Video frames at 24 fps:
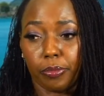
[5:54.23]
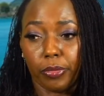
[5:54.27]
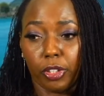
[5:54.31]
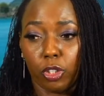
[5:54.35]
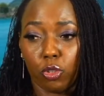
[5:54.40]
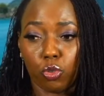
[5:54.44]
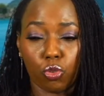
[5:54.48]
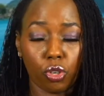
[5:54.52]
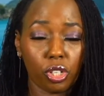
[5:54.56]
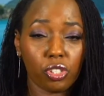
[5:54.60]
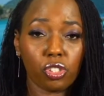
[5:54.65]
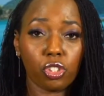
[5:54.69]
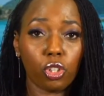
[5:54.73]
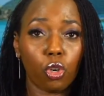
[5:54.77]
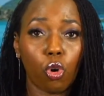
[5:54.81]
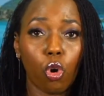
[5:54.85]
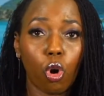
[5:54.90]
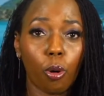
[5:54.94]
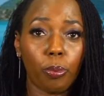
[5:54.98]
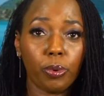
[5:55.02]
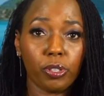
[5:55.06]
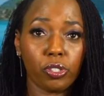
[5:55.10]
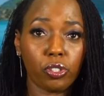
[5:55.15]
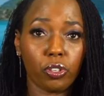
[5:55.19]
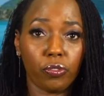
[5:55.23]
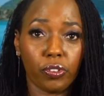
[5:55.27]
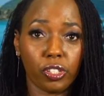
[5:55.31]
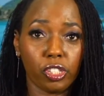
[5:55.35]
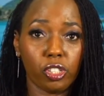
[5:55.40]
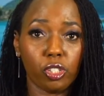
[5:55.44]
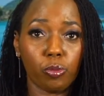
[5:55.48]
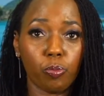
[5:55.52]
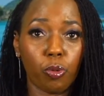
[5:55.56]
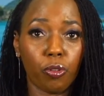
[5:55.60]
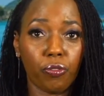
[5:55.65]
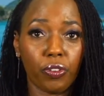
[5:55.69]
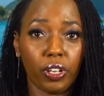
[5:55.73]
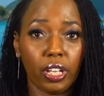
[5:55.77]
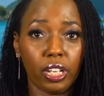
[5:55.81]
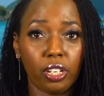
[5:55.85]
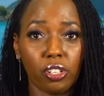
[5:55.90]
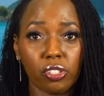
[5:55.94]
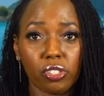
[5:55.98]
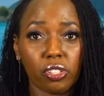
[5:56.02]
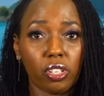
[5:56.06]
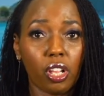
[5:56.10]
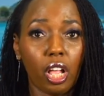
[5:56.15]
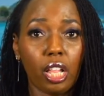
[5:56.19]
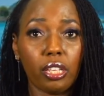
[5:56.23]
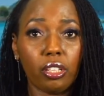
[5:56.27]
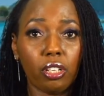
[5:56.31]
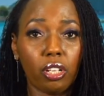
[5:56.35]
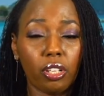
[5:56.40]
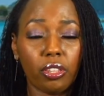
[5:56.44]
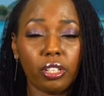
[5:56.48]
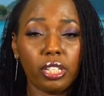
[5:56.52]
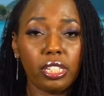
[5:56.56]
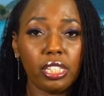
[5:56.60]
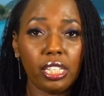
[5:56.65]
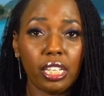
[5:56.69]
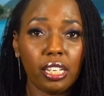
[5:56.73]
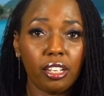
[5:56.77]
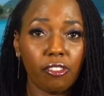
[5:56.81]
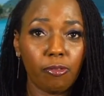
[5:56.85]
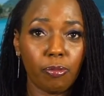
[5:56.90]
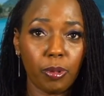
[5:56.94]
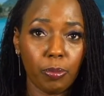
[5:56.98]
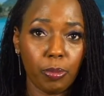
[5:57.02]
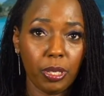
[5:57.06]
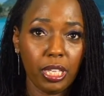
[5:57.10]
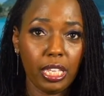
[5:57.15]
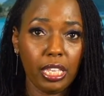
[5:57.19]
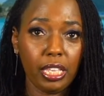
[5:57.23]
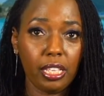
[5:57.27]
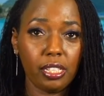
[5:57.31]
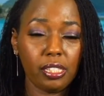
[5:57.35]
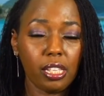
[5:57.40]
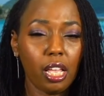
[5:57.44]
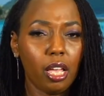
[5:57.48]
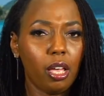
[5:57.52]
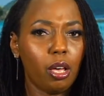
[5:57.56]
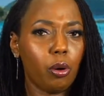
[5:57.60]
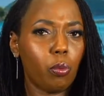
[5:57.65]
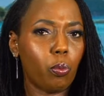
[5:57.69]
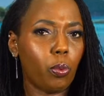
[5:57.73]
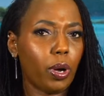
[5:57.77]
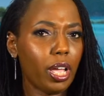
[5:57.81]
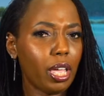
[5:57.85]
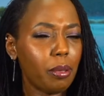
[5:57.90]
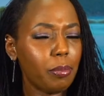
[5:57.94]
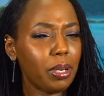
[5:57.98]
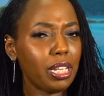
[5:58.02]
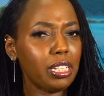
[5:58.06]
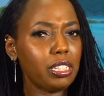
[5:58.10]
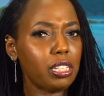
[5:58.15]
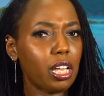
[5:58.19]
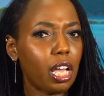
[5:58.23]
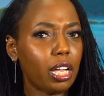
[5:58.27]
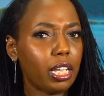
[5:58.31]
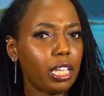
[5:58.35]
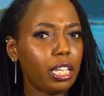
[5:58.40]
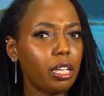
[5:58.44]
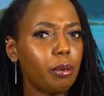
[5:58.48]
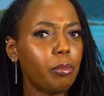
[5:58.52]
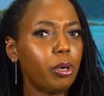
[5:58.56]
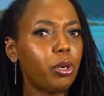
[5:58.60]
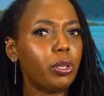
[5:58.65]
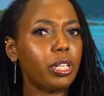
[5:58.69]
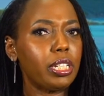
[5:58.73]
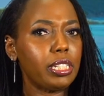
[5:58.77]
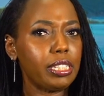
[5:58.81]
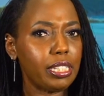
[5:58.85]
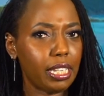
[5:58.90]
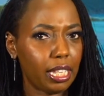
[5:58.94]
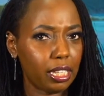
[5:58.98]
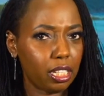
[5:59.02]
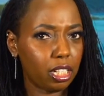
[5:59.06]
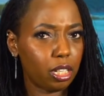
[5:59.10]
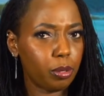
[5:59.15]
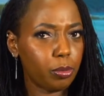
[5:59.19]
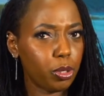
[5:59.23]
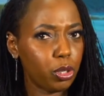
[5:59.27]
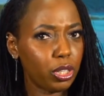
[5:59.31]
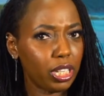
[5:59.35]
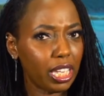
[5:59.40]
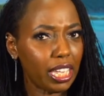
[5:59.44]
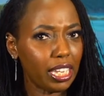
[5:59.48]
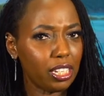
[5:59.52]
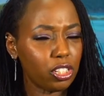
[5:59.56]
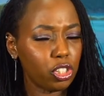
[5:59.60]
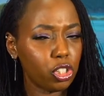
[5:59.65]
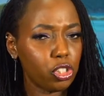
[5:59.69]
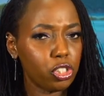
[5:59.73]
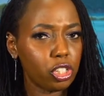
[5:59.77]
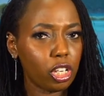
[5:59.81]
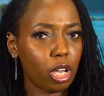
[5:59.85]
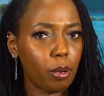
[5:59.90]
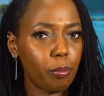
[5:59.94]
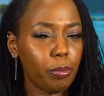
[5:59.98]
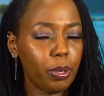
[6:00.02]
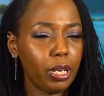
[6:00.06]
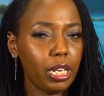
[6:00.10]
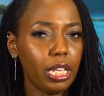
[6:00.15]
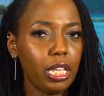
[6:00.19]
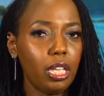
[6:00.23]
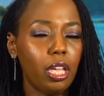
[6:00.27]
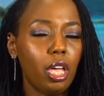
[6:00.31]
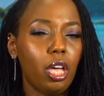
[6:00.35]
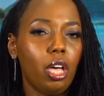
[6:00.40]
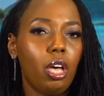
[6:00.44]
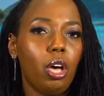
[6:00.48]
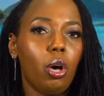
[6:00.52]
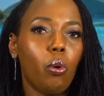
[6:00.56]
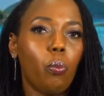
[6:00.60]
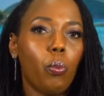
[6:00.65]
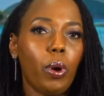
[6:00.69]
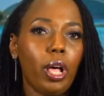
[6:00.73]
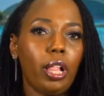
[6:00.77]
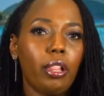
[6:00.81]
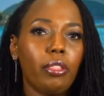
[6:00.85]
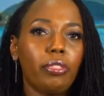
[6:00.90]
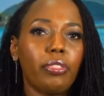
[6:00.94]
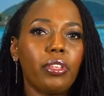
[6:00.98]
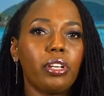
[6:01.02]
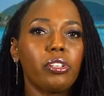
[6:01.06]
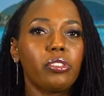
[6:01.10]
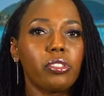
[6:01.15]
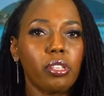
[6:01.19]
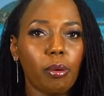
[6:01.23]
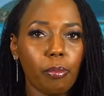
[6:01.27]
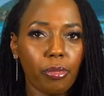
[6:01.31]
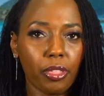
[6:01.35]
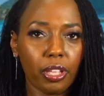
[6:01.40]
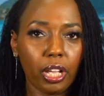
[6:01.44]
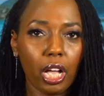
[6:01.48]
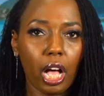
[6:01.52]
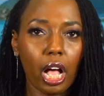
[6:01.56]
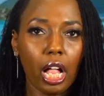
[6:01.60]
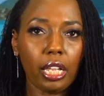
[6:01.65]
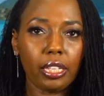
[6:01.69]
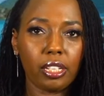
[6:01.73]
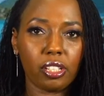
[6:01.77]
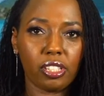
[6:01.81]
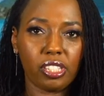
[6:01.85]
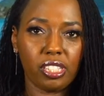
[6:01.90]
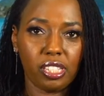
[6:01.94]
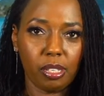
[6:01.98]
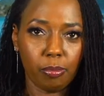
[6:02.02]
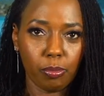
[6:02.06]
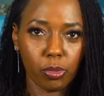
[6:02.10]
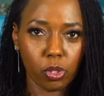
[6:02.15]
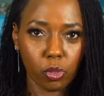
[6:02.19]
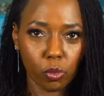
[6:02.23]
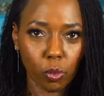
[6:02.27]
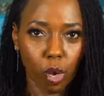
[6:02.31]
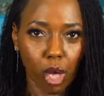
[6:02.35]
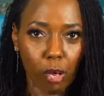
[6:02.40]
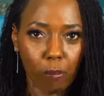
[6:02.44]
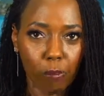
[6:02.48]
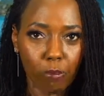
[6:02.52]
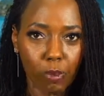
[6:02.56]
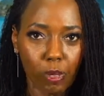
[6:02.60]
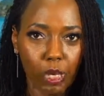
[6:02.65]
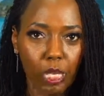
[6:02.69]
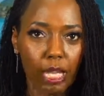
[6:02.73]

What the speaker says: trust and corporate services providers and all the other DNFBPs. Why am I talking about a telecommunications company? Well, there's something called a SIM swap.